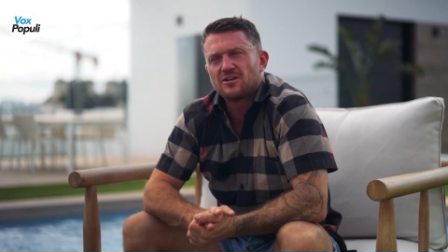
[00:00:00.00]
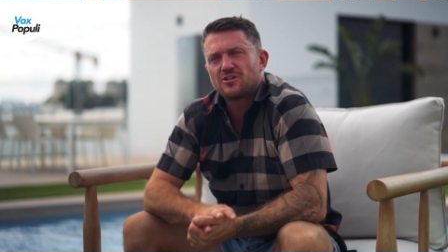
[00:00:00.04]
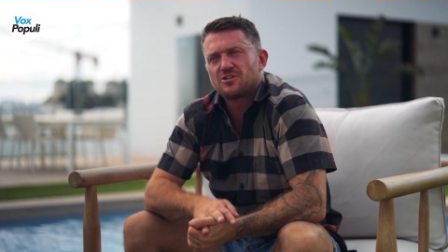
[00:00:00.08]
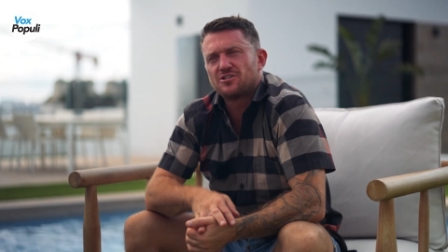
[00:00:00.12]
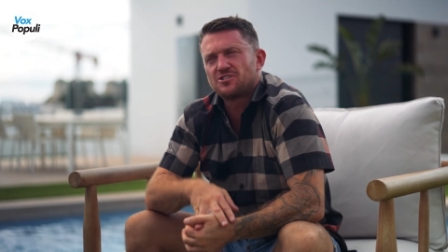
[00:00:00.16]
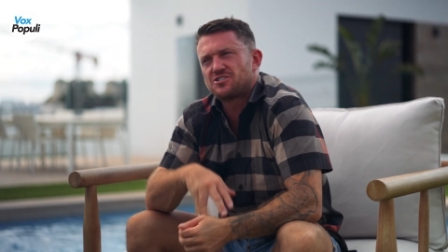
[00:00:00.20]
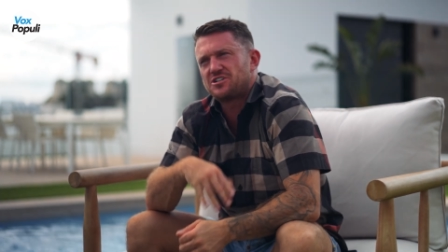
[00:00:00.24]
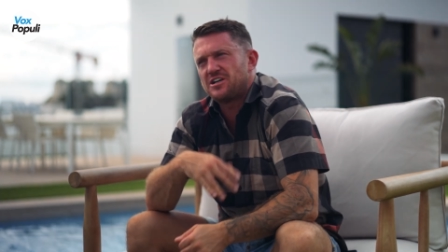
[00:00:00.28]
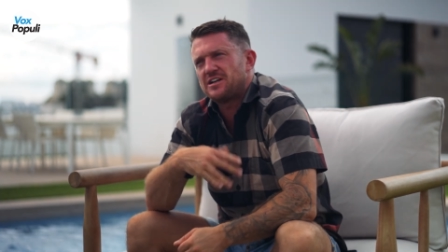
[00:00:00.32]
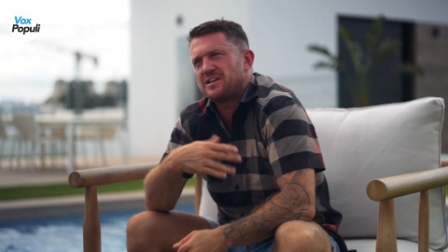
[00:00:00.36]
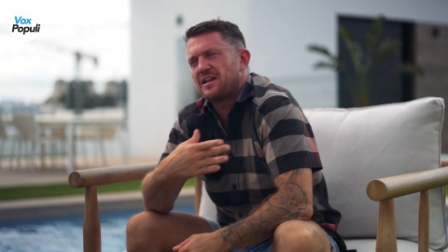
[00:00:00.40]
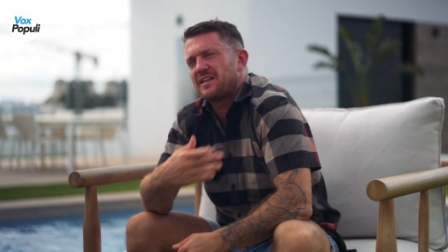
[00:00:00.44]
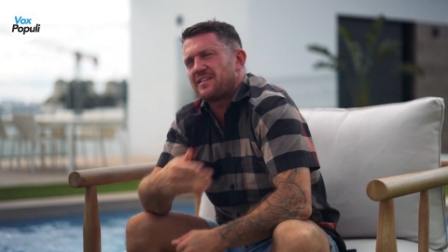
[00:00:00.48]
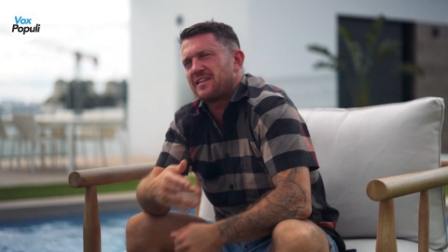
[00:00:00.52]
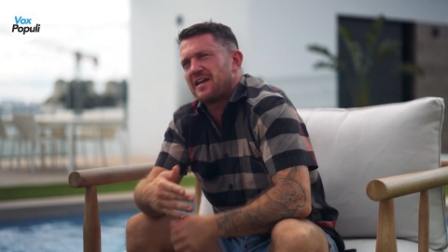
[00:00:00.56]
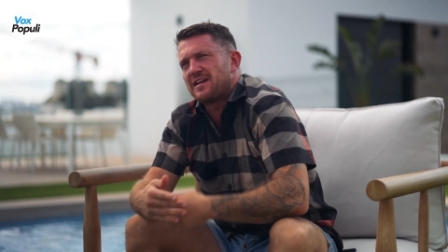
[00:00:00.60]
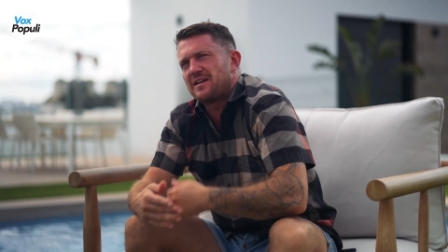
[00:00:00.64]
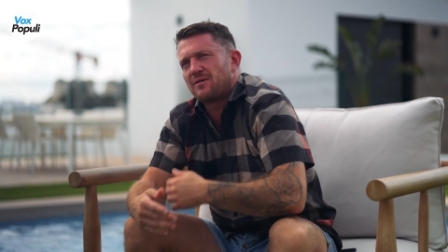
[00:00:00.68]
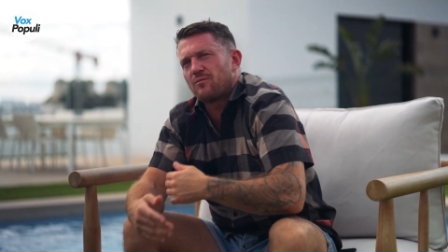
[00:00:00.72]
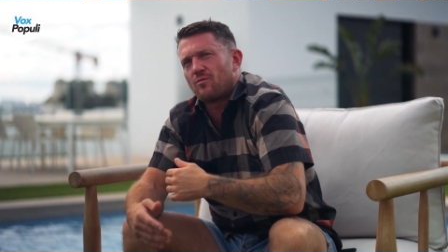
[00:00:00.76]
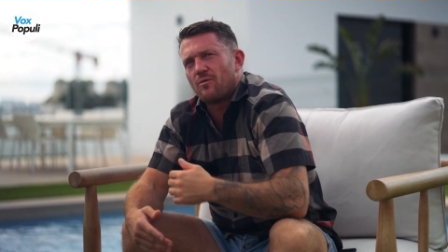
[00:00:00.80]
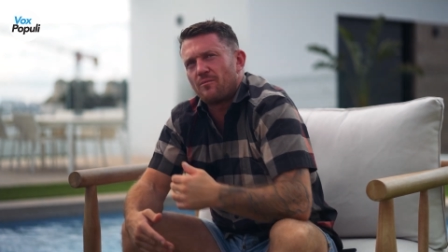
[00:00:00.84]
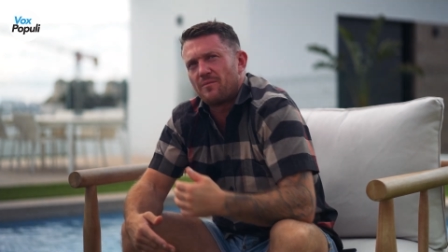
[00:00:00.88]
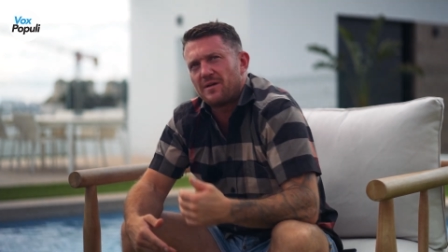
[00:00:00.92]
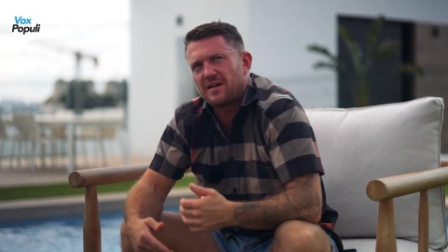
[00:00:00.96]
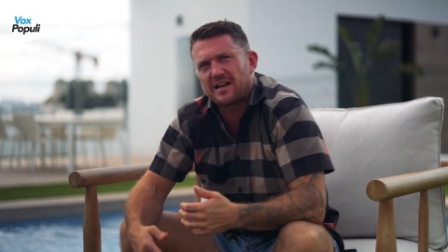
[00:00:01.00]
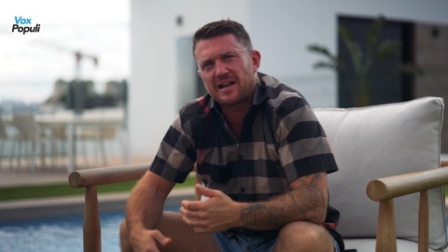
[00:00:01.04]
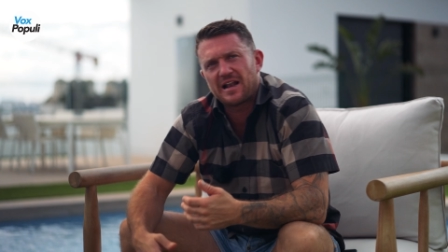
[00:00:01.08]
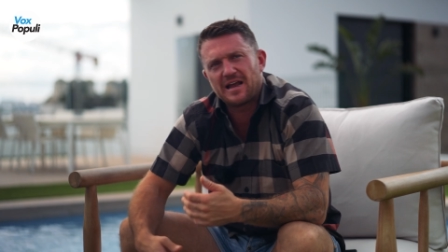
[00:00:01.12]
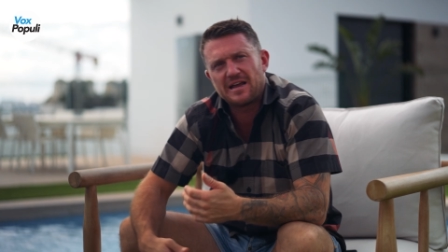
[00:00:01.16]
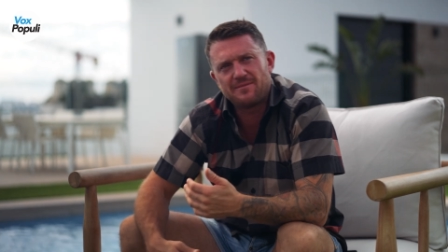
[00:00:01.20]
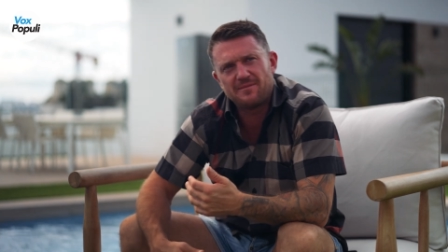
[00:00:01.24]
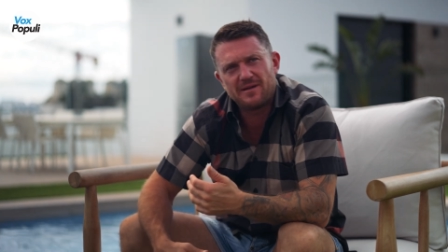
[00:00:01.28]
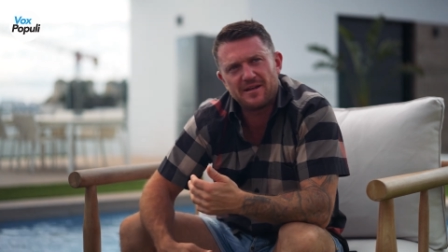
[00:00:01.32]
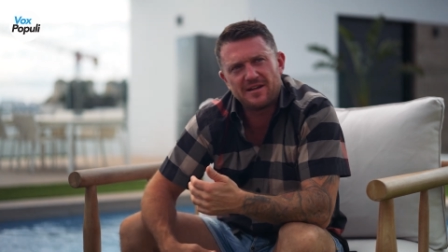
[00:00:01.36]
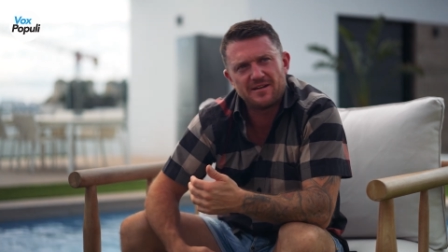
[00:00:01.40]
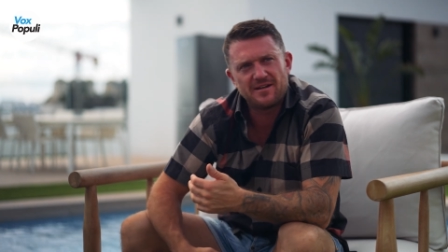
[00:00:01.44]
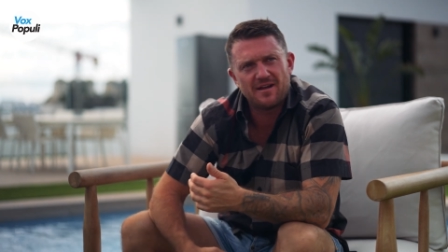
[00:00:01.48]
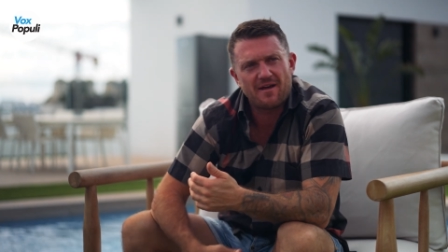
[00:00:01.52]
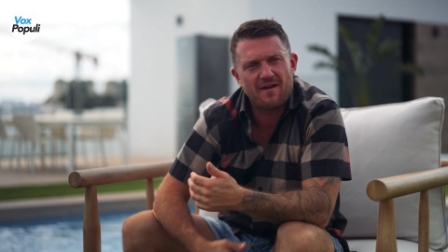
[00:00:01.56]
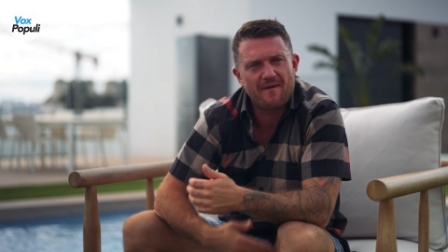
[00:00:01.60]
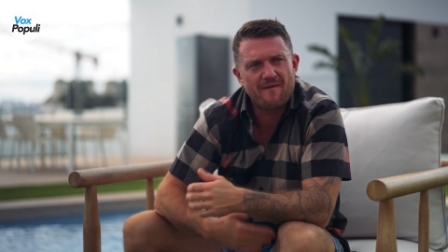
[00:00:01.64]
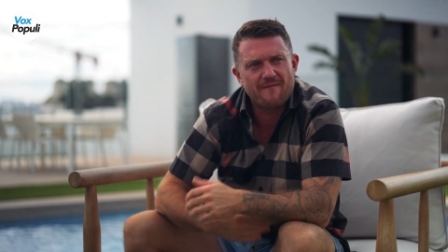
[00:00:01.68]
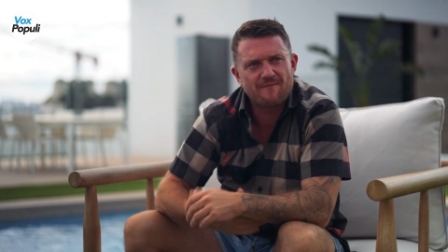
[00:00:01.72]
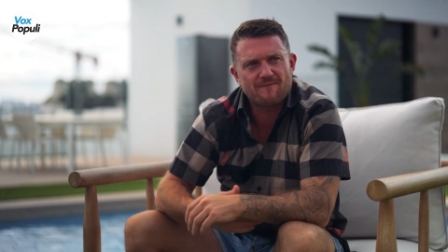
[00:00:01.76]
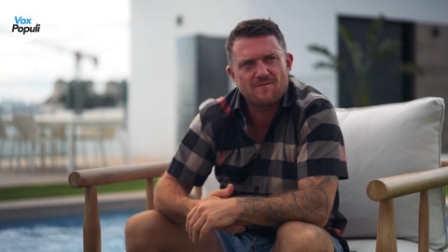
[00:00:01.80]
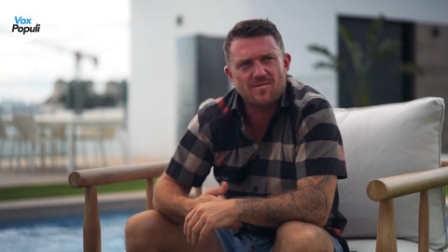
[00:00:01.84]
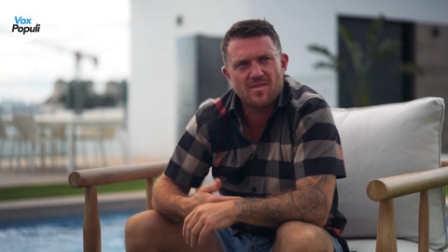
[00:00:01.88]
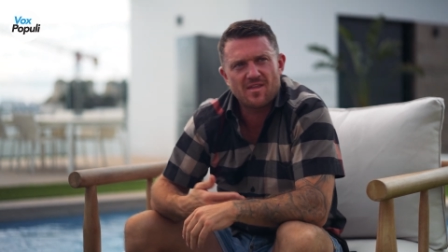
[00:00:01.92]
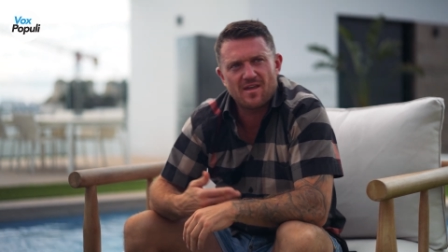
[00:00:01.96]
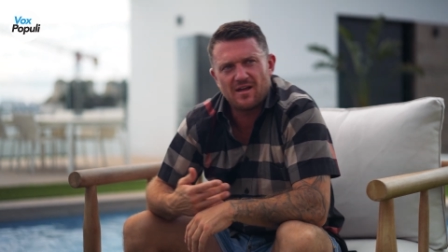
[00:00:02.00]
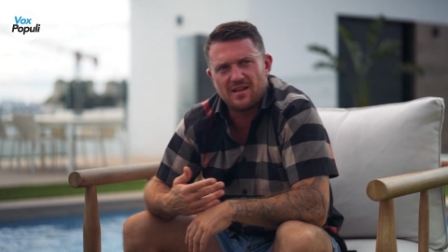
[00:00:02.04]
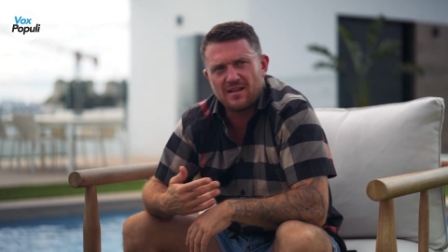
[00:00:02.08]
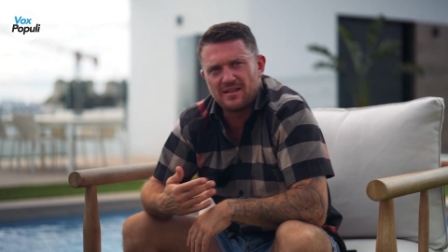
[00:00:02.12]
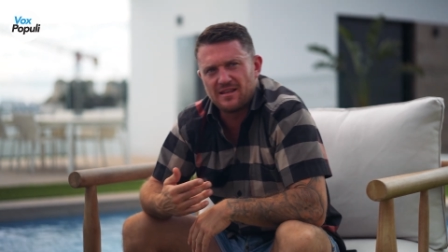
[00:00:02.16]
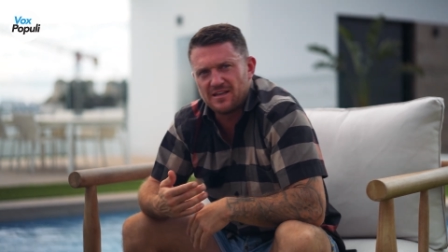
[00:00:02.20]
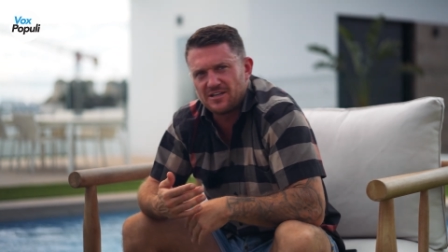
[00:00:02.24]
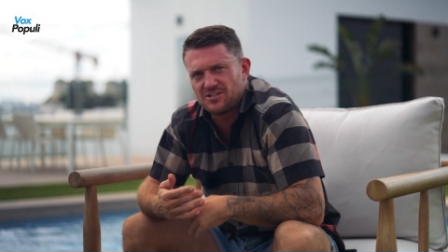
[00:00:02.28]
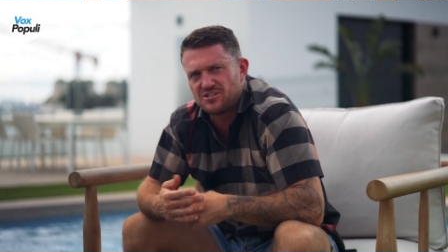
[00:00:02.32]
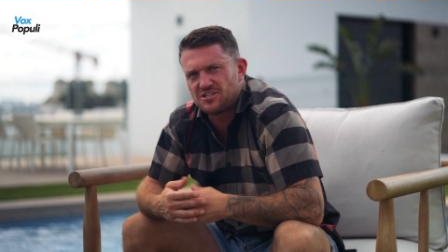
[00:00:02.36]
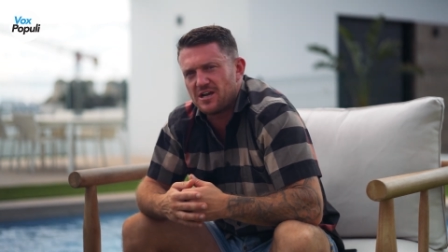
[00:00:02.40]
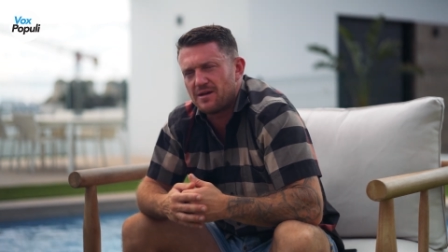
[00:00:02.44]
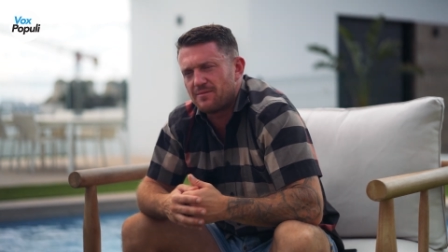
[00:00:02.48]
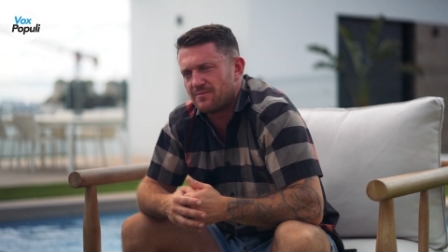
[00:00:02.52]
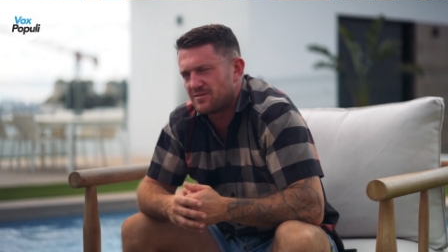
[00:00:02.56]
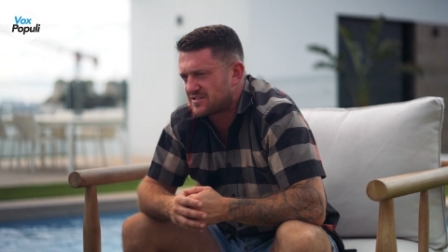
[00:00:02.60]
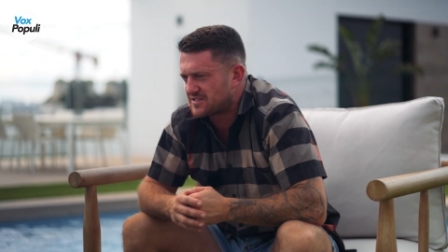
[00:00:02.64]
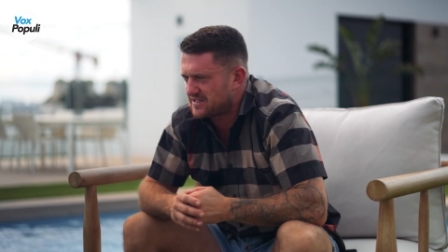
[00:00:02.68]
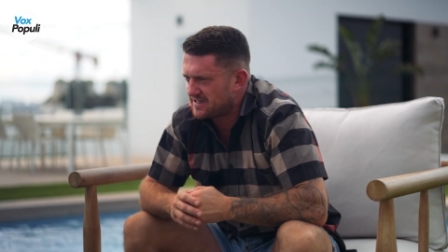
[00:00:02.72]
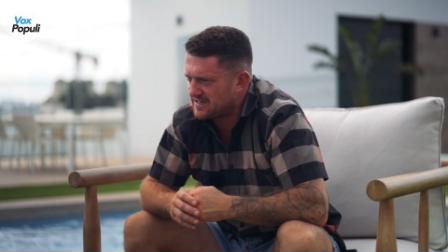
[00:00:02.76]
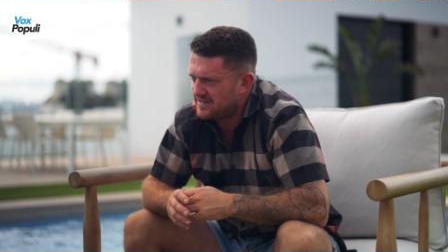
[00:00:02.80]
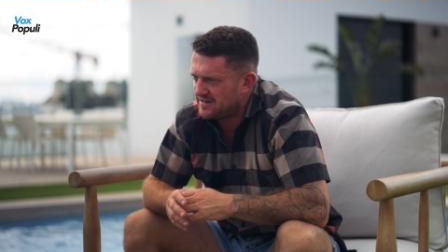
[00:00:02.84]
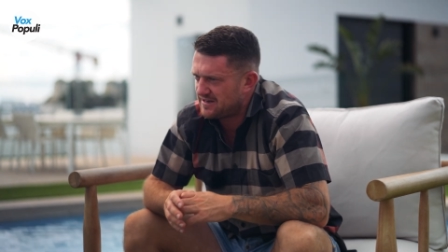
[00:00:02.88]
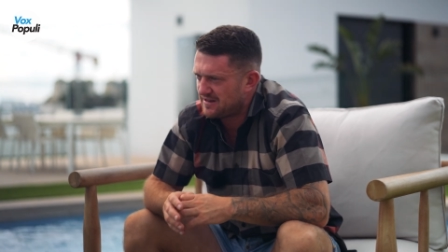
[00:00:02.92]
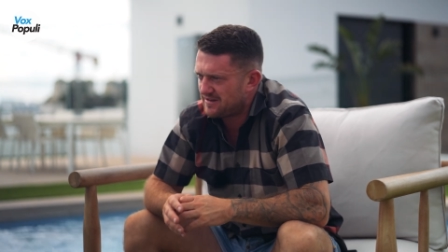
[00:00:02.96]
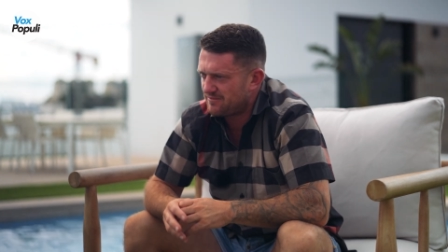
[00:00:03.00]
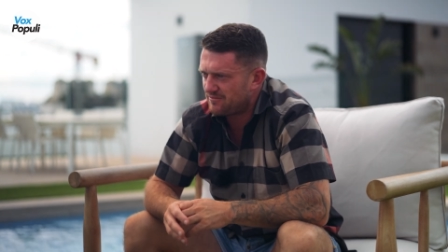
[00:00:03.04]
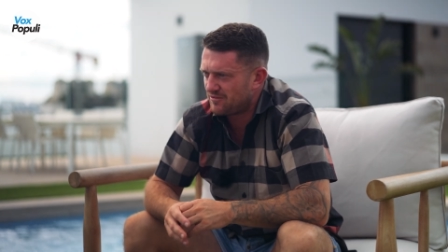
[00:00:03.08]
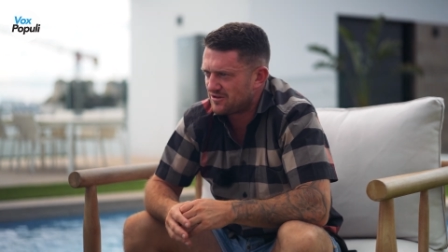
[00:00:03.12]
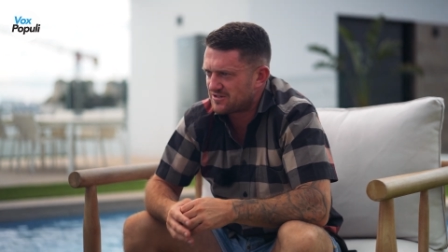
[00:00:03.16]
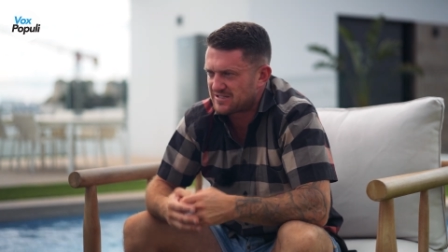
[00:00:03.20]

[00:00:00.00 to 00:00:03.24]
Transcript: because they didn't want me claiming legitimacy